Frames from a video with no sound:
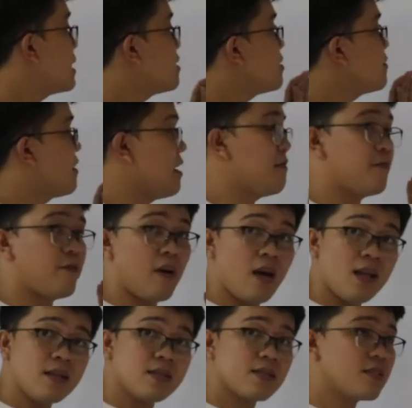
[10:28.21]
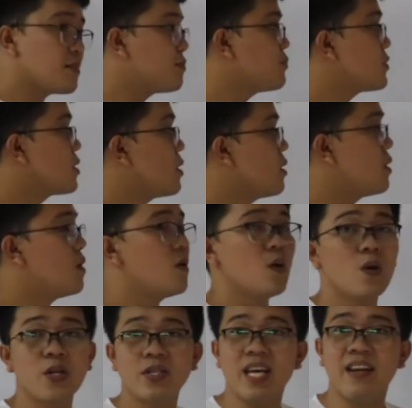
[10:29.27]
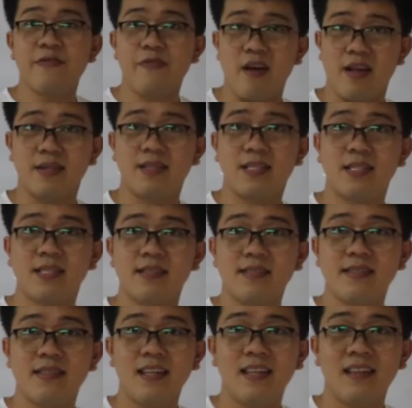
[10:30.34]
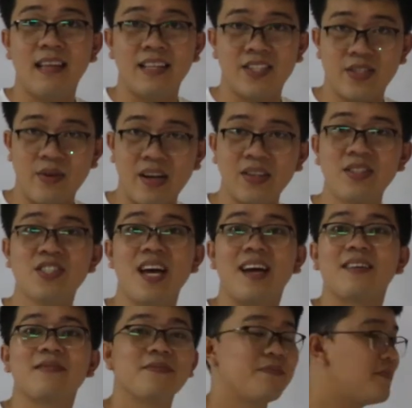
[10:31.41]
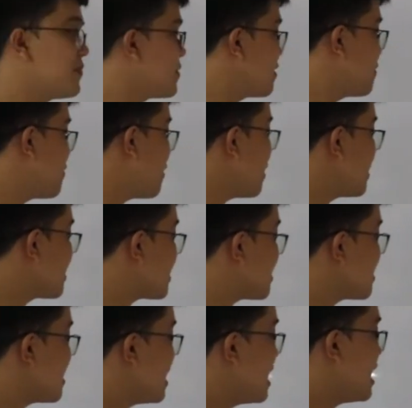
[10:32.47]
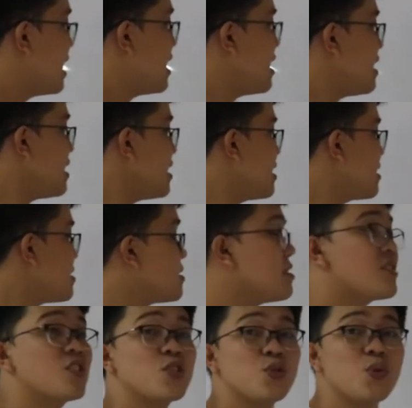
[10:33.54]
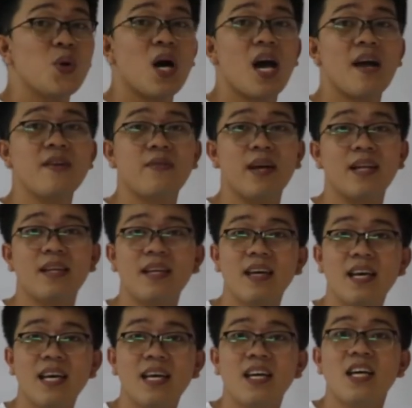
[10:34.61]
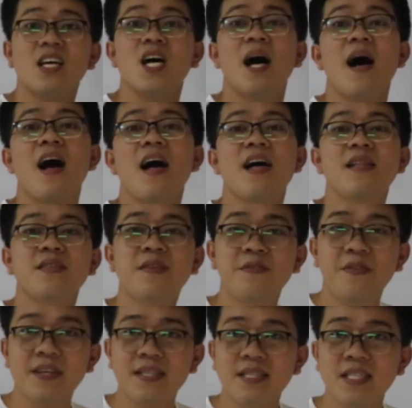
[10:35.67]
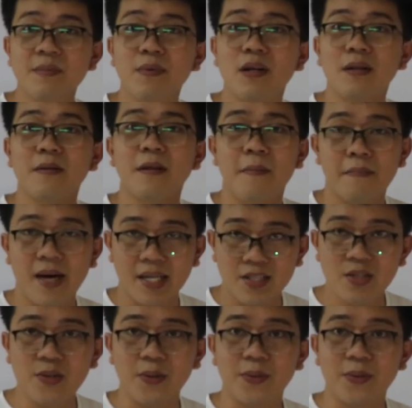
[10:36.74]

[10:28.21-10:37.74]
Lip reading: 5 friends, or 10 friends? Let's try to check. First, is this 200 divisible by 2?